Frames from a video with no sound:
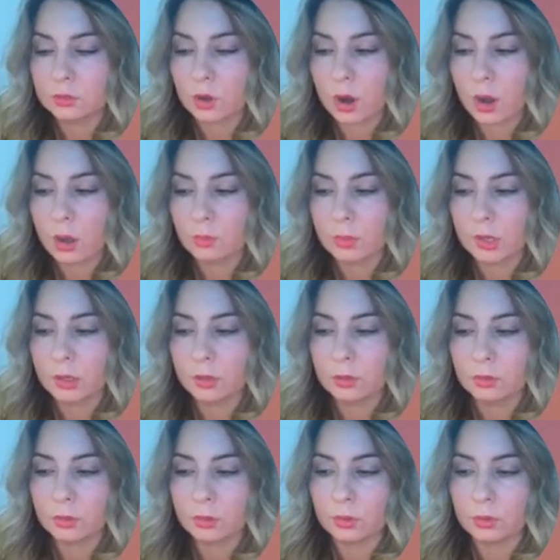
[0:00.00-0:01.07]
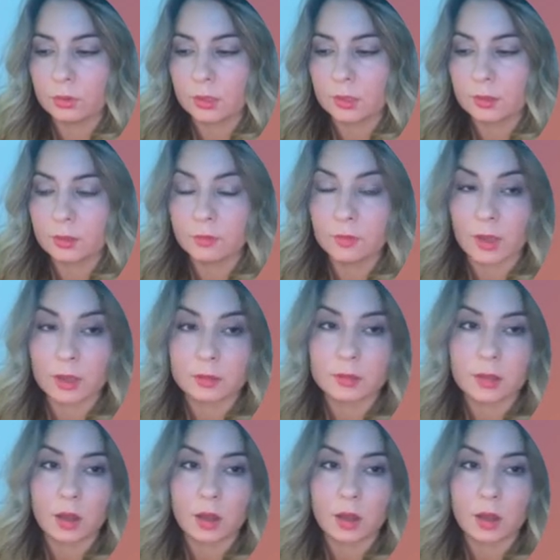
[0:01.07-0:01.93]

trauma through its effects